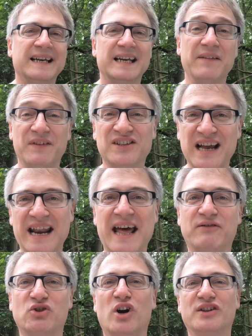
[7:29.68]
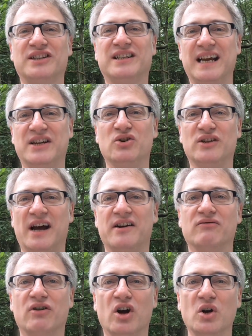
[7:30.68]
If the SatNav tries to take you down
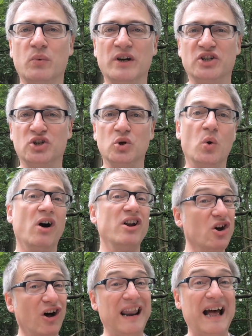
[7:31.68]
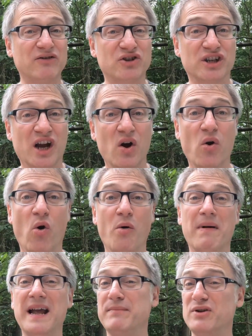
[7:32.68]
a road which you are not allowed to go, or
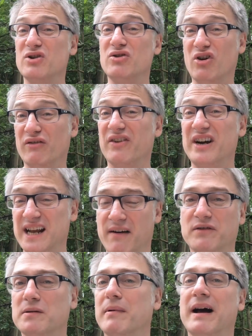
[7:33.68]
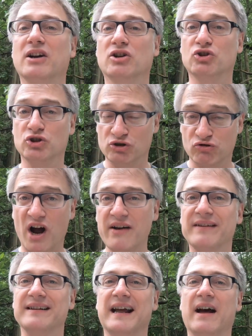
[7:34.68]
maybe you're not very comfortable about
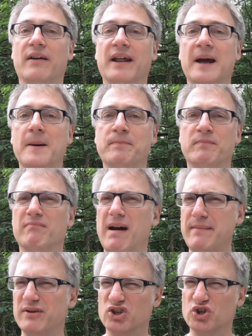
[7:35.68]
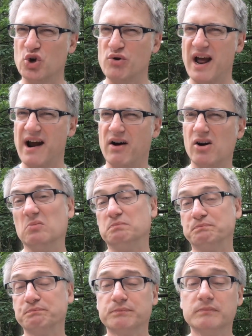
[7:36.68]
driving down there, maybe it's too narrow,
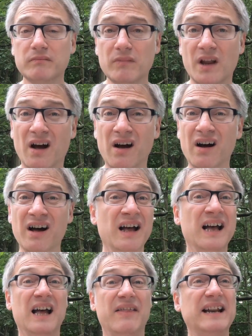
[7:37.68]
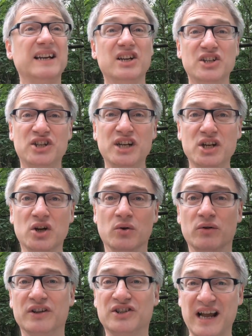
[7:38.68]
then
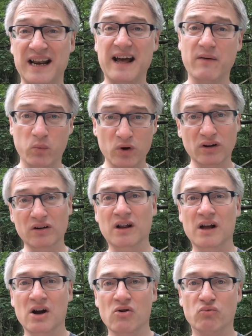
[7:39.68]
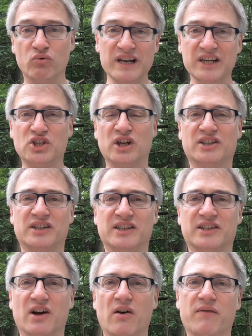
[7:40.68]
continue. The SatNav will readjust
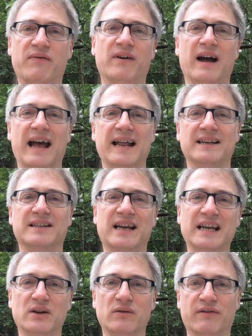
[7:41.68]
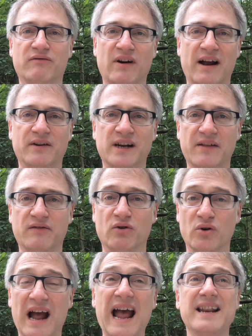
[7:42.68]
itself and take you around another
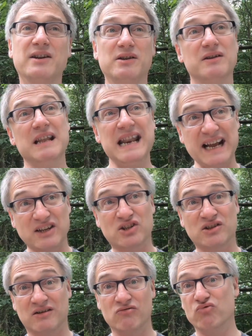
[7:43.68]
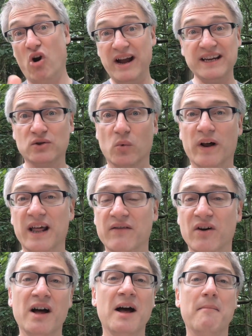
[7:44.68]
route, and the next right or
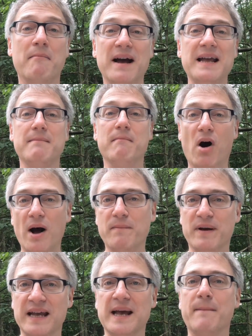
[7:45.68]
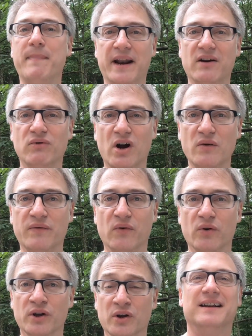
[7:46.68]
whatever might be a better road
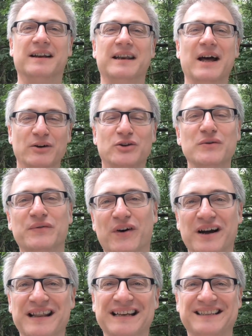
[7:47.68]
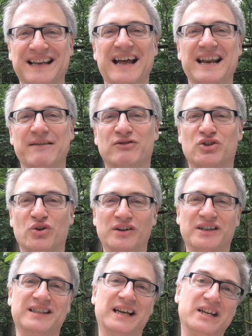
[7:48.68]
for you. Now I do find that SatNavs try
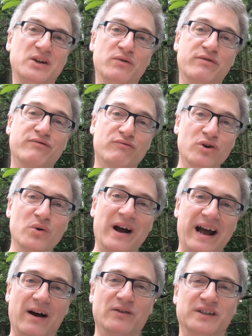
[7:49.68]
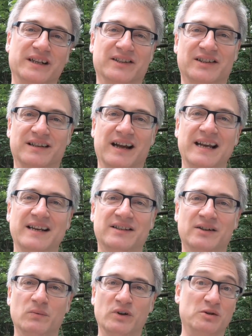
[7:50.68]
to take you through a housing
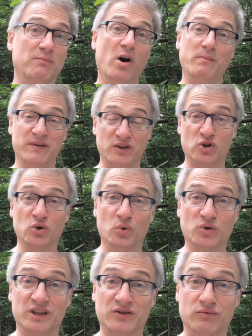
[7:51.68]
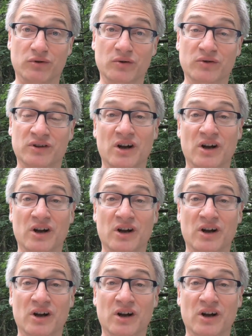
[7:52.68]
estate, which might be the shortest route,